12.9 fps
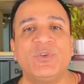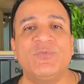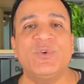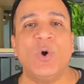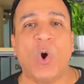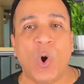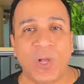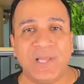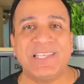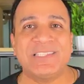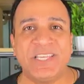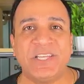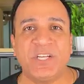give you all the
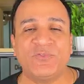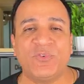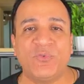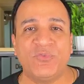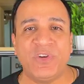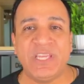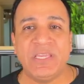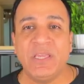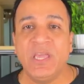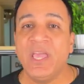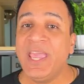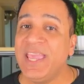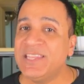secrets for free
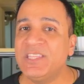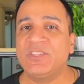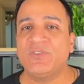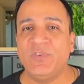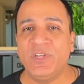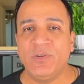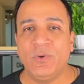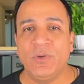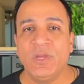in this video.